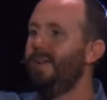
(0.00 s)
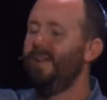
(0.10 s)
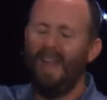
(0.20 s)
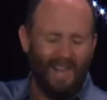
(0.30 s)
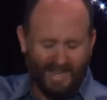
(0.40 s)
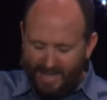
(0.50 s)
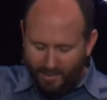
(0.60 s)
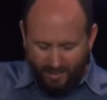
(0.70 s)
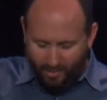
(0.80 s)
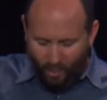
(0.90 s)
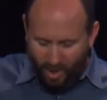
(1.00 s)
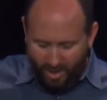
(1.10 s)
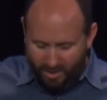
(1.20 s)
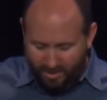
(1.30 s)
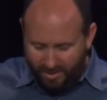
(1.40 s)
Like
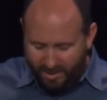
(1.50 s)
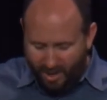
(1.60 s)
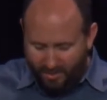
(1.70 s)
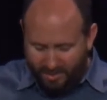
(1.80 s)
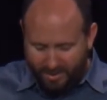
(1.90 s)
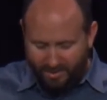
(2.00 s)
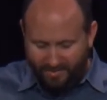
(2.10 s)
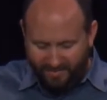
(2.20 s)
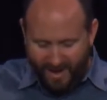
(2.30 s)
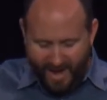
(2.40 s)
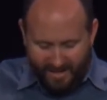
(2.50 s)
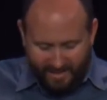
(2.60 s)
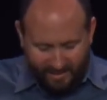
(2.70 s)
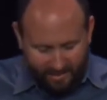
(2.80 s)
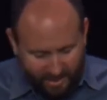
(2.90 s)
words don't
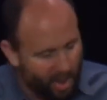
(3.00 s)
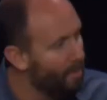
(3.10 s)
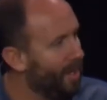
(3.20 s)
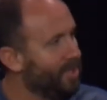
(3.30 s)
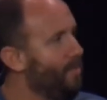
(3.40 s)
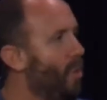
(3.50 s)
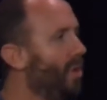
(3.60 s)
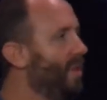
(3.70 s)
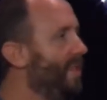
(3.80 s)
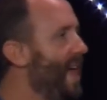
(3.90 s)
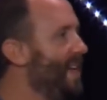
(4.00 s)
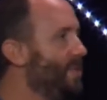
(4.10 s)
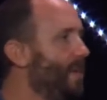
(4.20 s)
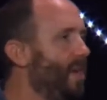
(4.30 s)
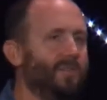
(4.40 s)
suffice. There's so much more than that. So
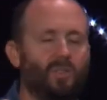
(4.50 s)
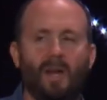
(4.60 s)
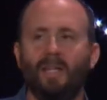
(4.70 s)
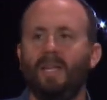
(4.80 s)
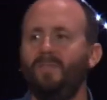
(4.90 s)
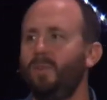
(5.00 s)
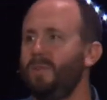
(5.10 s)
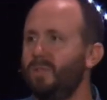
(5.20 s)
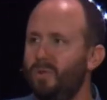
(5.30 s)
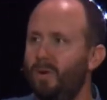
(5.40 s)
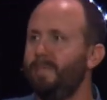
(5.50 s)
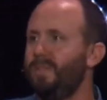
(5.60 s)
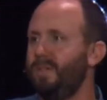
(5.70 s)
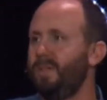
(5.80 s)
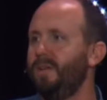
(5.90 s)
I'm not even going to try to give you a
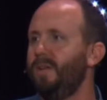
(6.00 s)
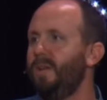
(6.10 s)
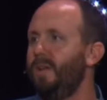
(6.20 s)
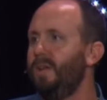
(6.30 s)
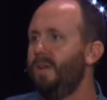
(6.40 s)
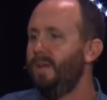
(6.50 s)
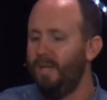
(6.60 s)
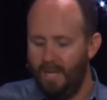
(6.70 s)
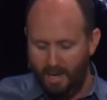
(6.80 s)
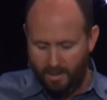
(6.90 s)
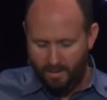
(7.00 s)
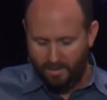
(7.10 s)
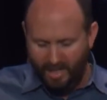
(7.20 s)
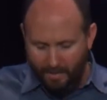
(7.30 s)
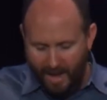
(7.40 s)
description here.
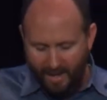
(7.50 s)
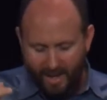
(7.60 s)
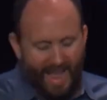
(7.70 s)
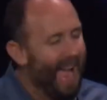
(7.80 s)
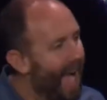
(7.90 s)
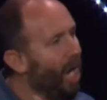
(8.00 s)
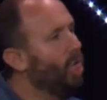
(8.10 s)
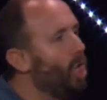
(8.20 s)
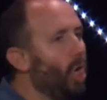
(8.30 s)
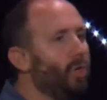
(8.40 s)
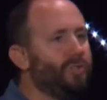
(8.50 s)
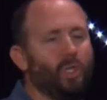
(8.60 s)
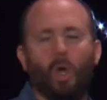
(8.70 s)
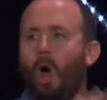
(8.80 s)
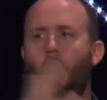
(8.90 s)
Think about it. Our
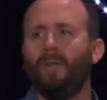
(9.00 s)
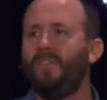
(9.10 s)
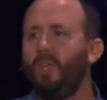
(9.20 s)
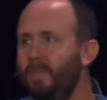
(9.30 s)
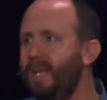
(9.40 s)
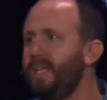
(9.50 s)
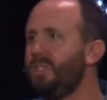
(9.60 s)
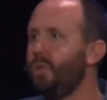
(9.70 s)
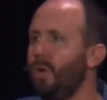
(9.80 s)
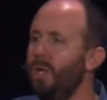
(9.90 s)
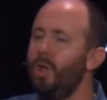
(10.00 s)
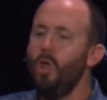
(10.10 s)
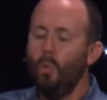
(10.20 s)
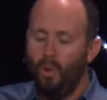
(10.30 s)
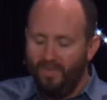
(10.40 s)
culture, all of human history,
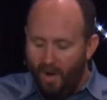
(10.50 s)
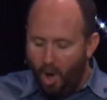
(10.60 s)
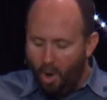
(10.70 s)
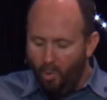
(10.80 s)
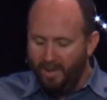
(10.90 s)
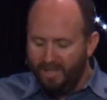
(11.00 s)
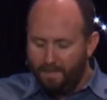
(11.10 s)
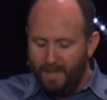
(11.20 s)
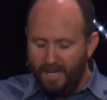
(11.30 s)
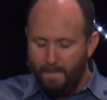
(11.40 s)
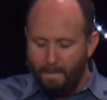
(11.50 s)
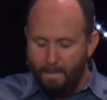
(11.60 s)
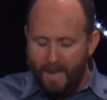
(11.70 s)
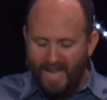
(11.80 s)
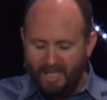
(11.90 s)
we've always been
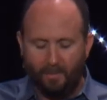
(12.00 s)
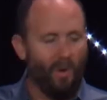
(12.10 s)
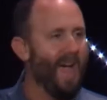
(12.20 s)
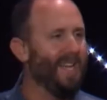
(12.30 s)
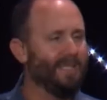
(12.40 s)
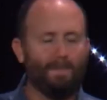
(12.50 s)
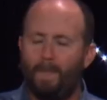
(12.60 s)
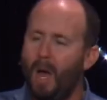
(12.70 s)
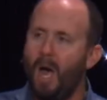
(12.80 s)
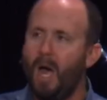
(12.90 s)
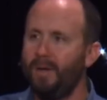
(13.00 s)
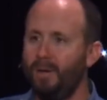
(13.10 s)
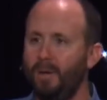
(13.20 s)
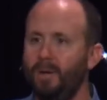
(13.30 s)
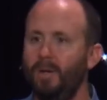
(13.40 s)
mesmerized,
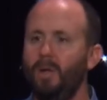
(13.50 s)
pondered.